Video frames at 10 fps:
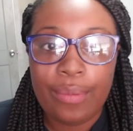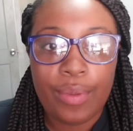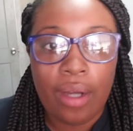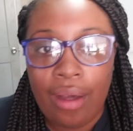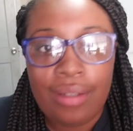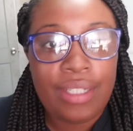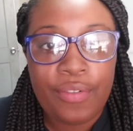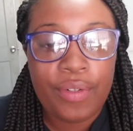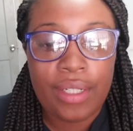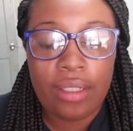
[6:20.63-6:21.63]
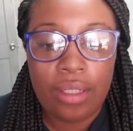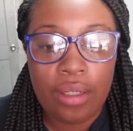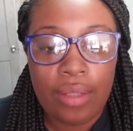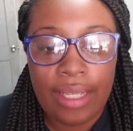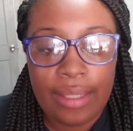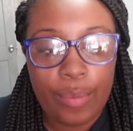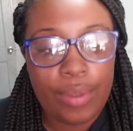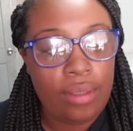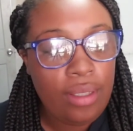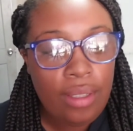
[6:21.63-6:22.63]
We're all different, you know, like
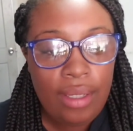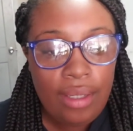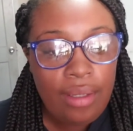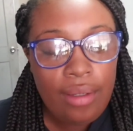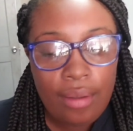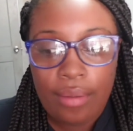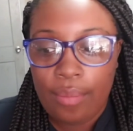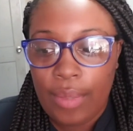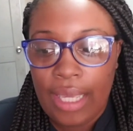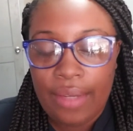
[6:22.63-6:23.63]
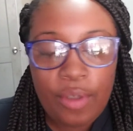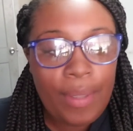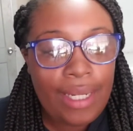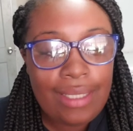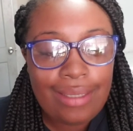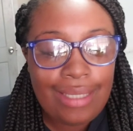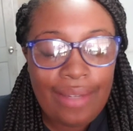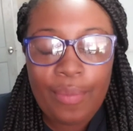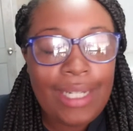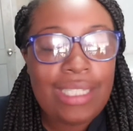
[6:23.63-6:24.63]
when everybody's
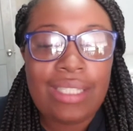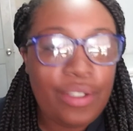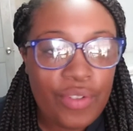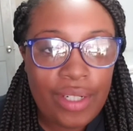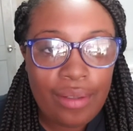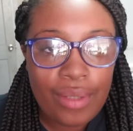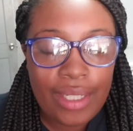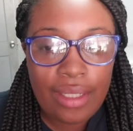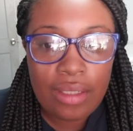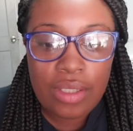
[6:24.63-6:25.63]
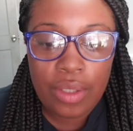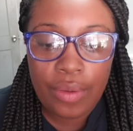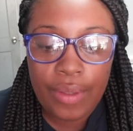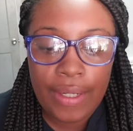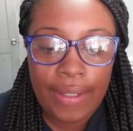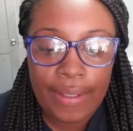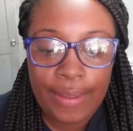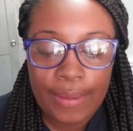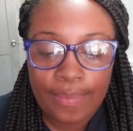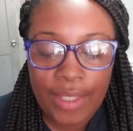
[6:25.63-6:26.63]
just different, right? So
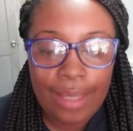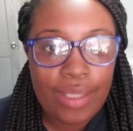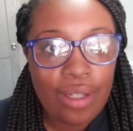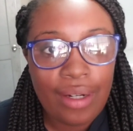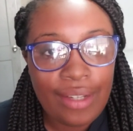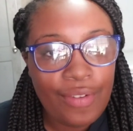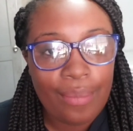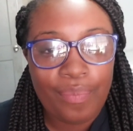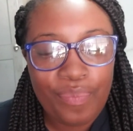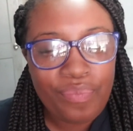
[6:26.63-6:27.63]
and I'm sorry if I'm